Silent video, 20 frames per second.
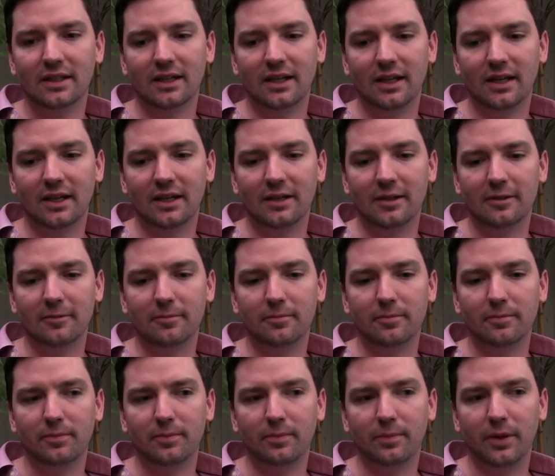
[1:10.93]

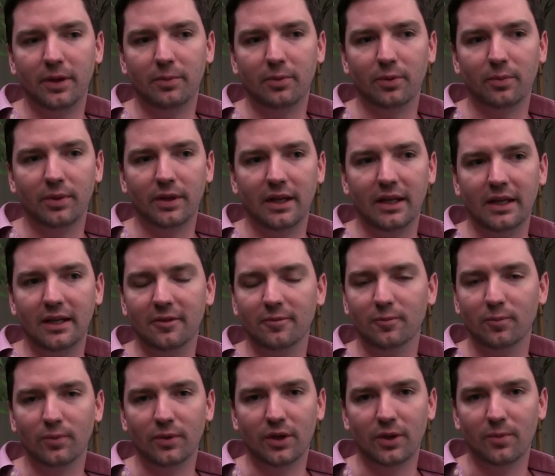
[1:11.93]
um, people
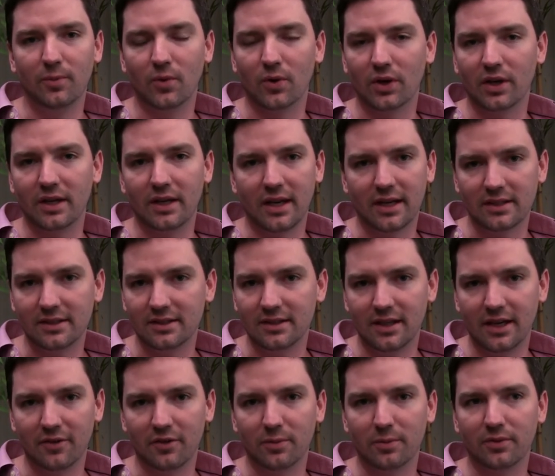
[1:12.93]
being you know more connected
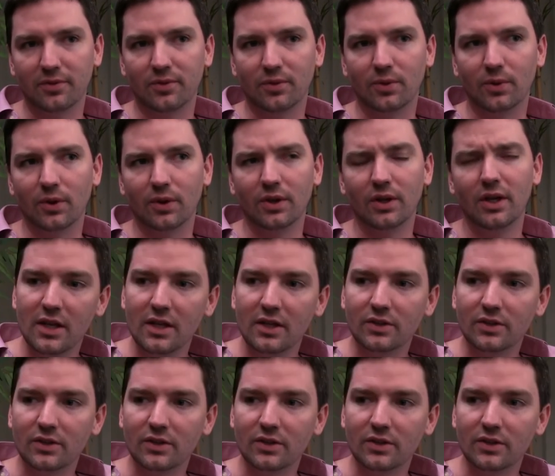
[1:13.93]
than ever before.